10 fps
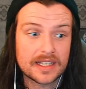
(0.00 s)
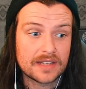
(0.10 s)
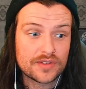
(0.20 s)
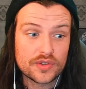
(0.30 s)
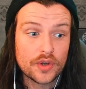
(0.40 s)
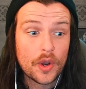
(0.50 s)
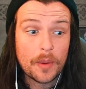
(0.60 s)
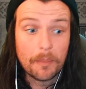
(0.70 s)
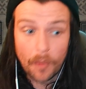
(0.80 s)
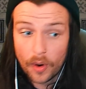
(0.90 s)
It gives you
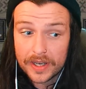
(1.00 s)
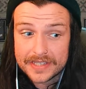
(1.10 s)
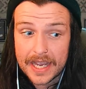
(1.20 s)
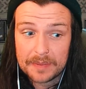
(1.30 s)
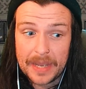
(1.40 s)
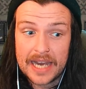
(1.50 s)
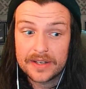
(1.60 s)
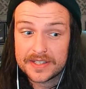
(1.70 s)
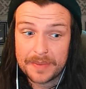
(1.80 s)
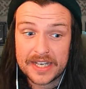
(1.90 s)
more attack
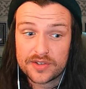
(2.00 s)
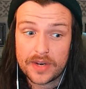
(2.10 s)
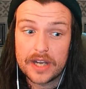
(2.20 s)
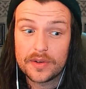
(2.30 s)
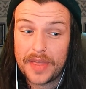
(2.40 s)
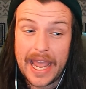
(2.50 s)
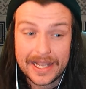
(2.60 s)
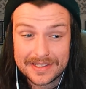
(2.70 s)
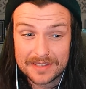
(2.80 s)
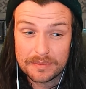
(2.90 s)
power, some extra health,
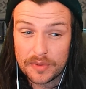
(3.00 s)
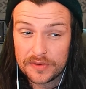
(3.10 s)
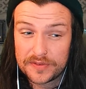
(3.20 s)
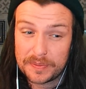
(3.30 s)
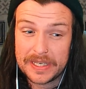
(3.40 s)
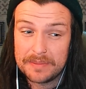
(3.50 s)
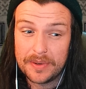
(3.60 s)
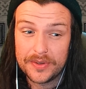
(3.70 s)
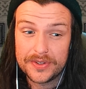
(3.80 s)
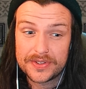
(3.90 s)
and some move speed
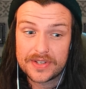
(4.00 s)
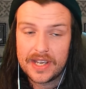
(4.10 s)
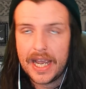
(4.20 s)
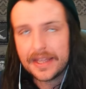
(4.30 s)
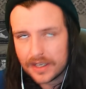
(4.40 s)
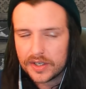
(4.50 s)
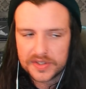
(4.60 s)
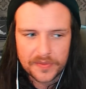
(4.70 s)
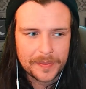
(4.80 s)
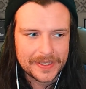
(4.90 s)
bonus at the
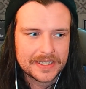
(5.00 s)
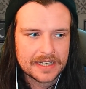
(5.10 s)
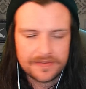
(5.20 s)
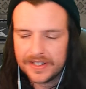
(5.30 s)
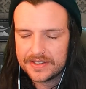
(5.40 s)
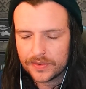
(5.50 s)
cost of a bit of defense.